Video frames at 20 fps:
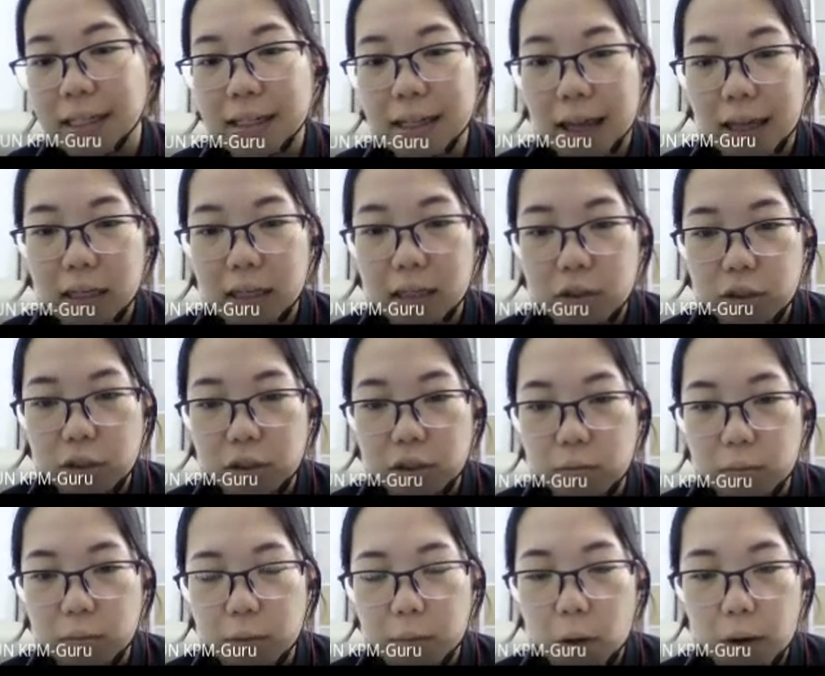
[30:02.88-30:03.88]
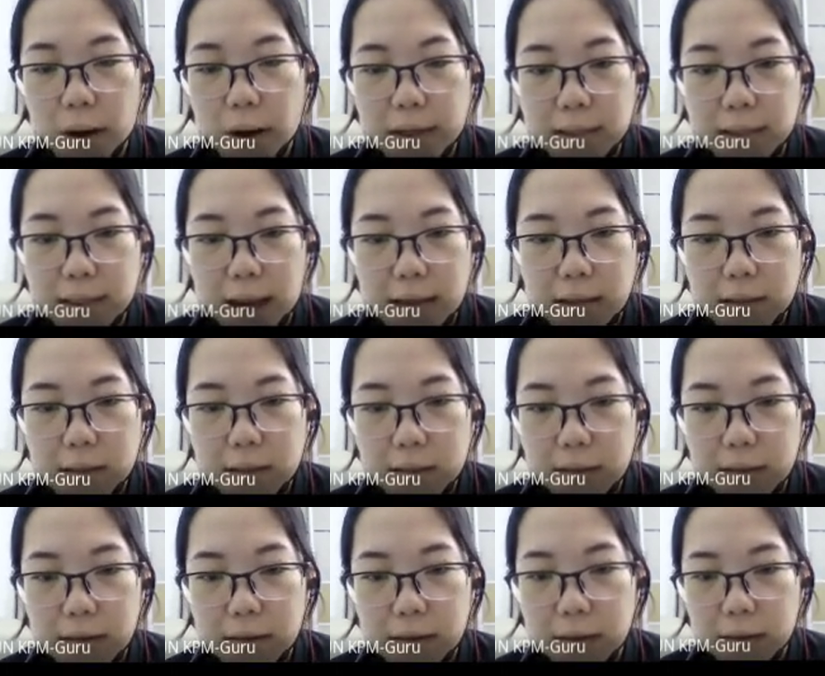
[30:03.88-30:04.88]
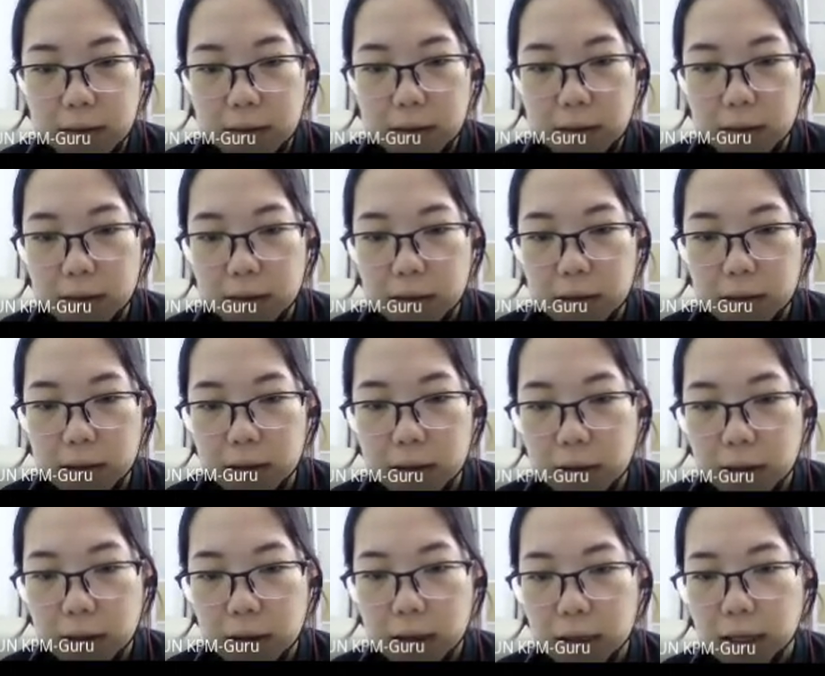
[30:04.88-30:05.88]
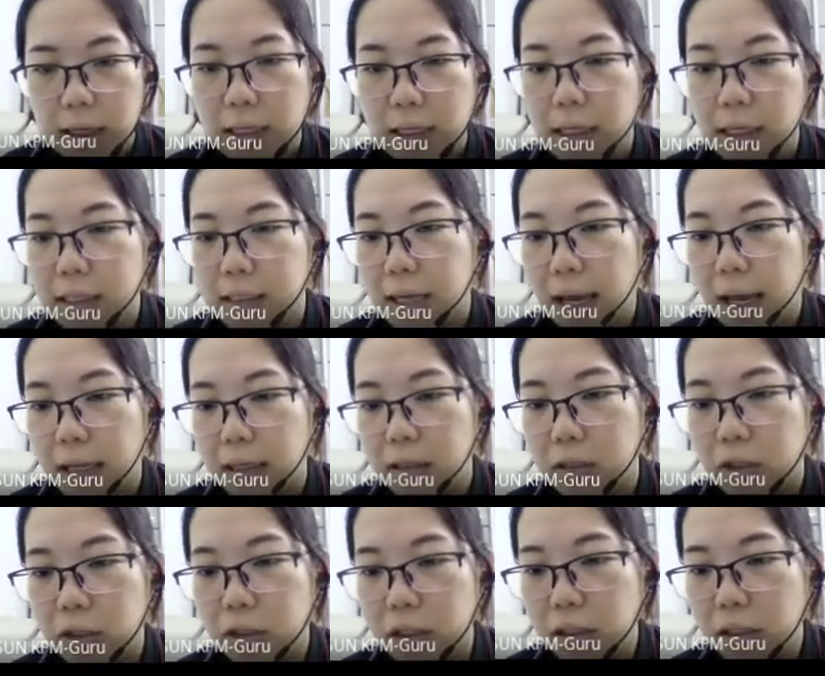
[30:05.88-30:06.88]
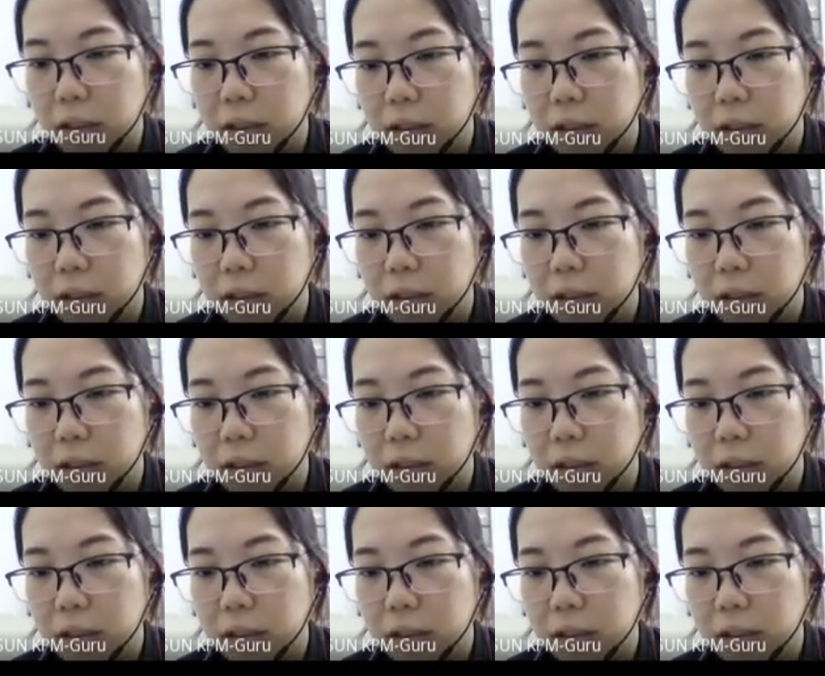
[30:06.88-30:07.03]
energy to be more exact, heat energy